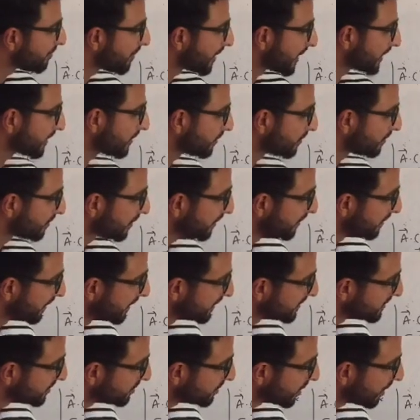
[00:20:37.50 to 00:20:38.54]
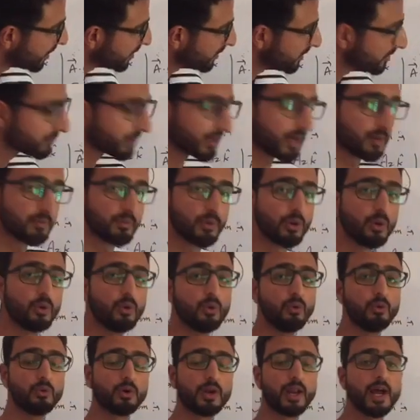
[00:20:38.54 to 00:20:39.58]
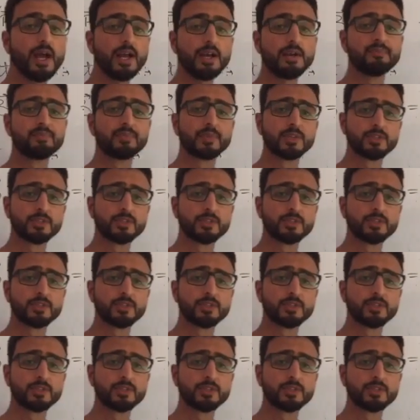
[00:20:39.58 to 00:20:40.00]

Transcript: parallelepiped starting from O, right?